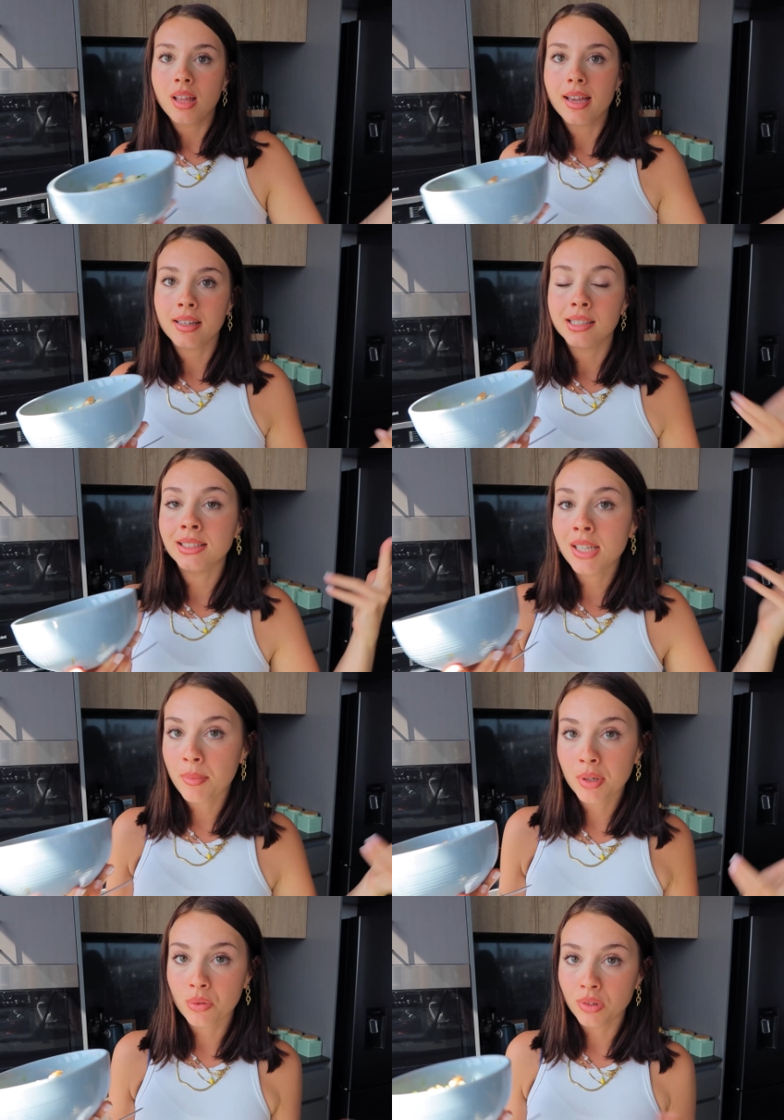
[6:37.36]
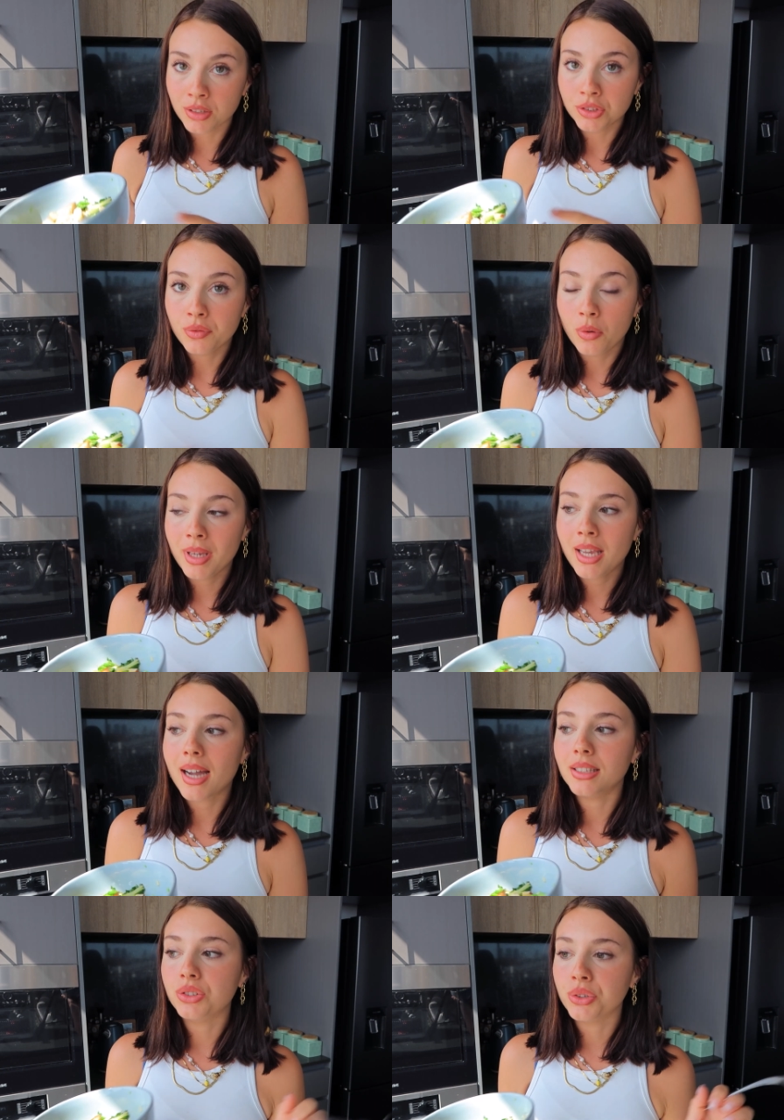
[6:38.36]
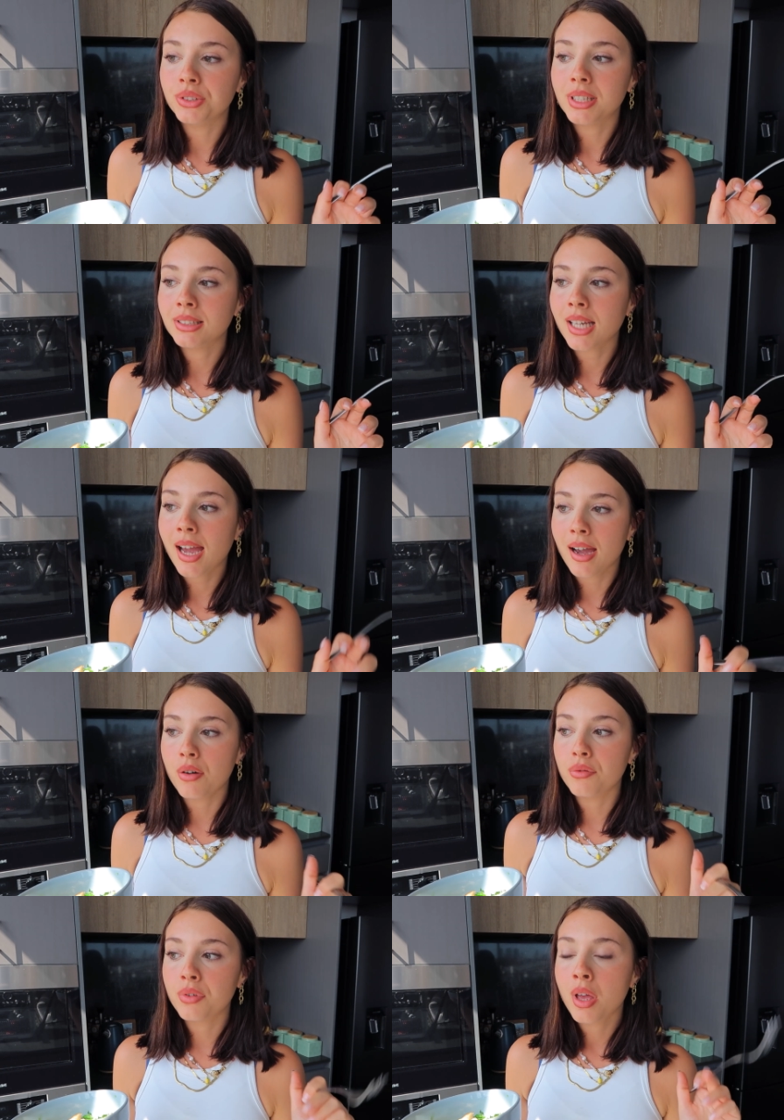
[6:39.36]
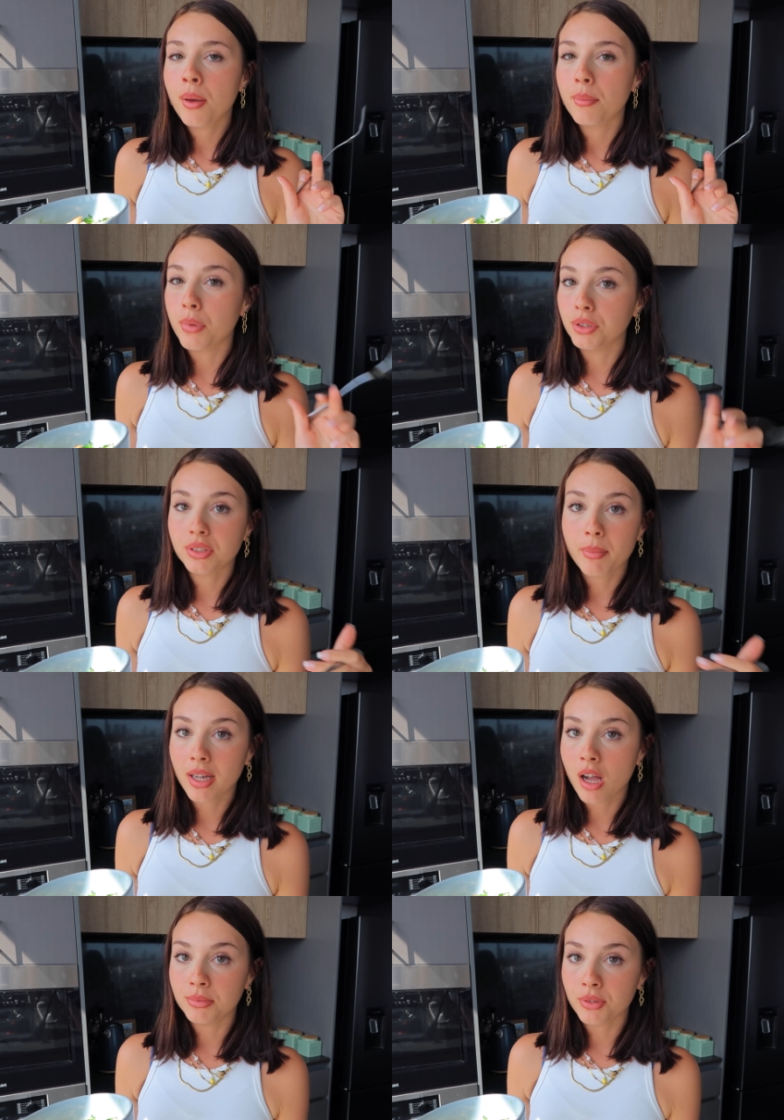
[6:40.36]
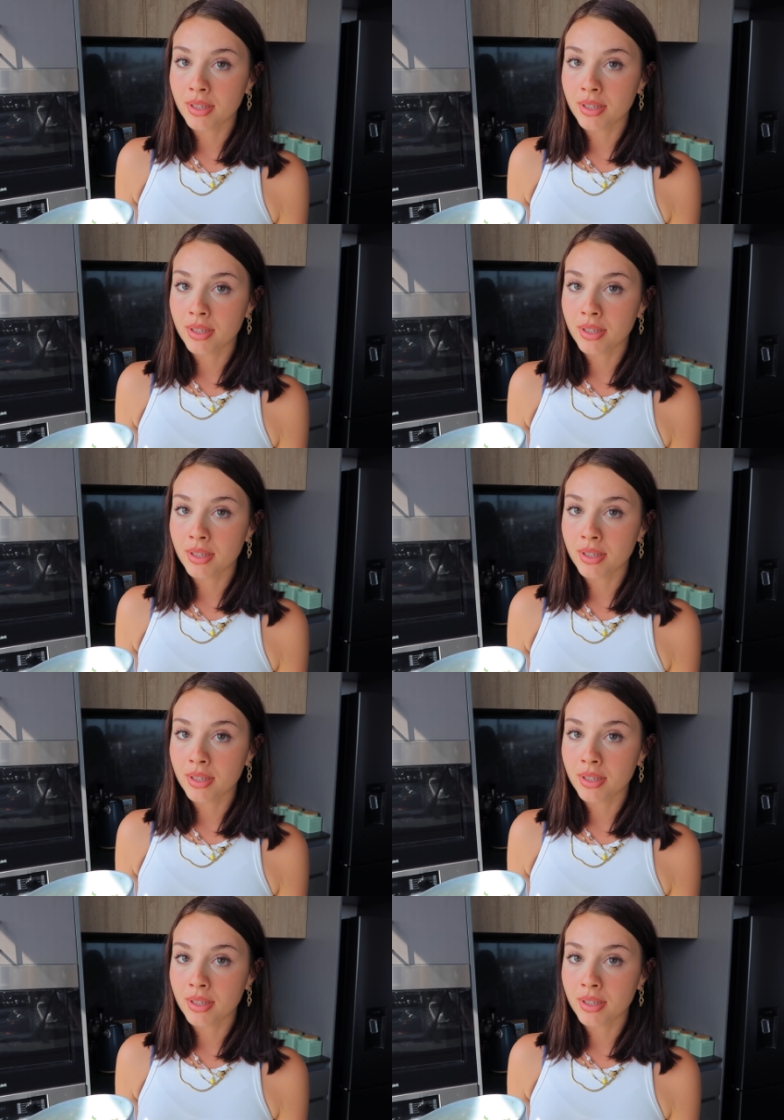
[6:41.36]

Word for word: like a typical lunch for me. I do tend to have most of my carbs